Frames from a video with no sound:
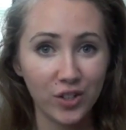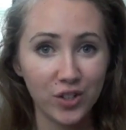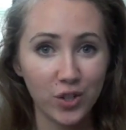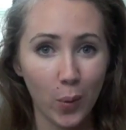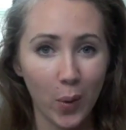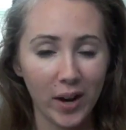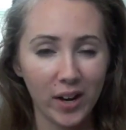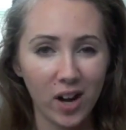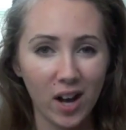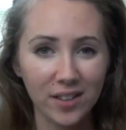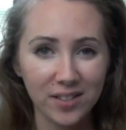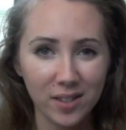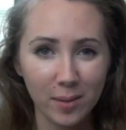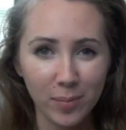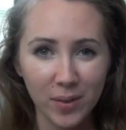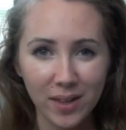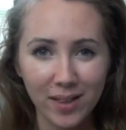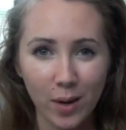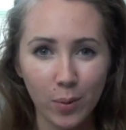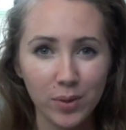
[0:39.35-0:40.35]
So I got
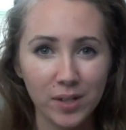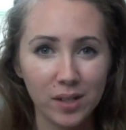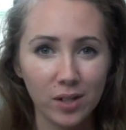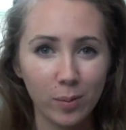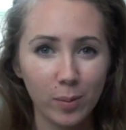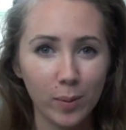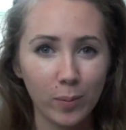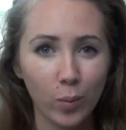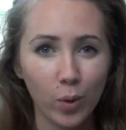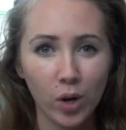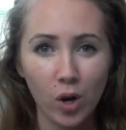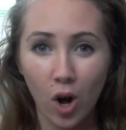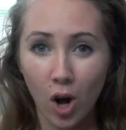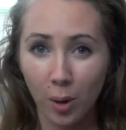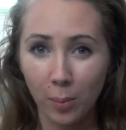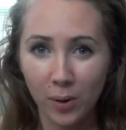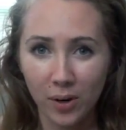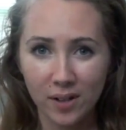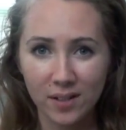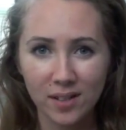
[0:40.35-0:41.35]
something that was a little bit more
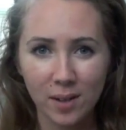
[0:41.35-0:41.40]
auburn,